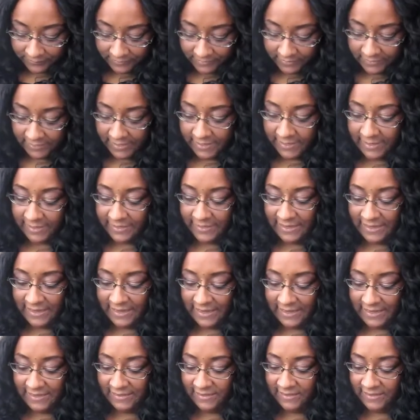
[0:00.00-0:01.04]
yeah,
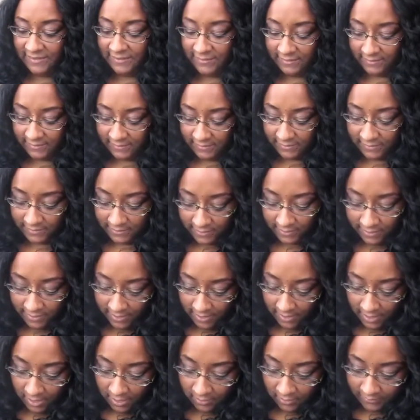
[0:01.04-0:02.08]
again.
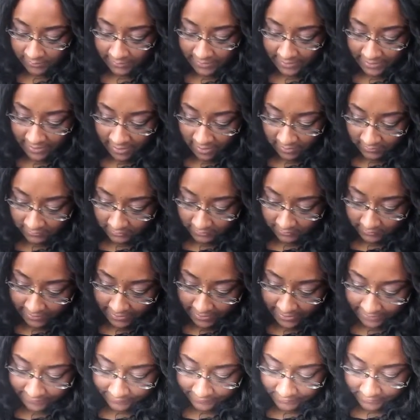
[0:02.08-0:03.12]
Oh, and they also
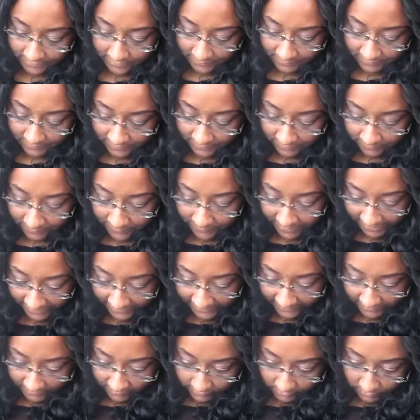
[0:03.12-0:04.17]
have some of the
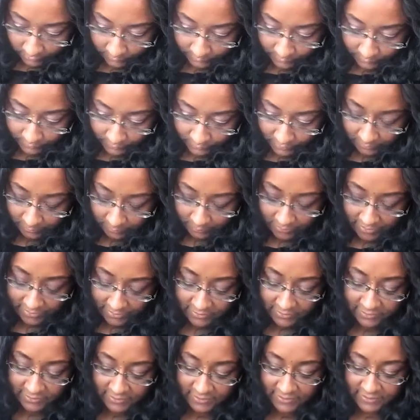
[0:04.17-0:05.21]
best Kabuki
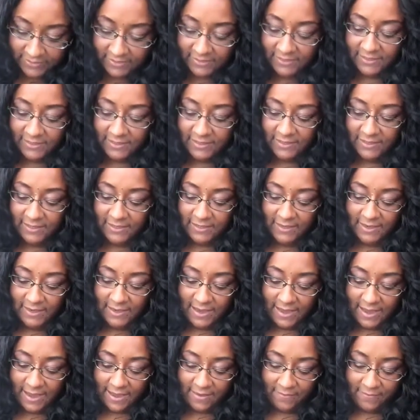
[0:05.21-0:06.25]
brushes
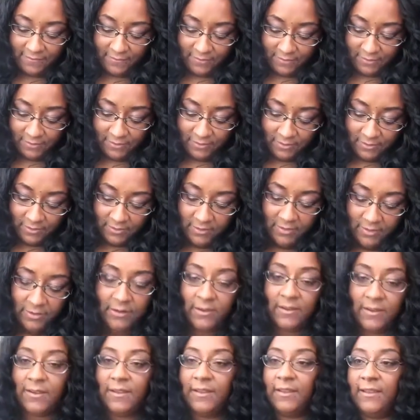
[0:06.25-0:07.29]
ever.
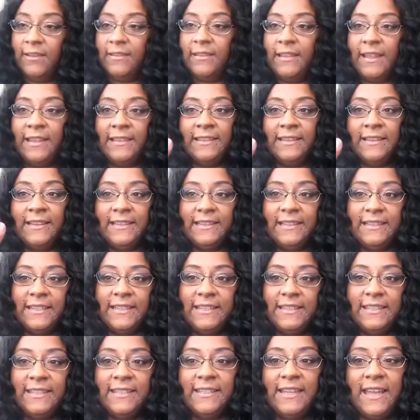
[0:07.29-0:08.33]
Like, look at
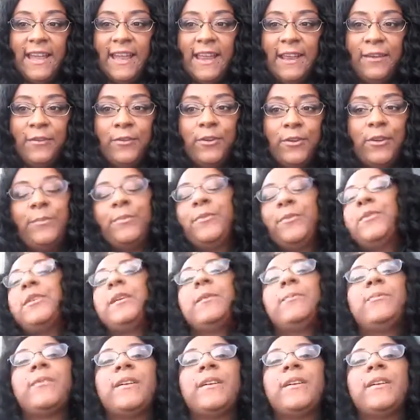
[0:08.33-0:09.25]
this. This is the angled Kabuki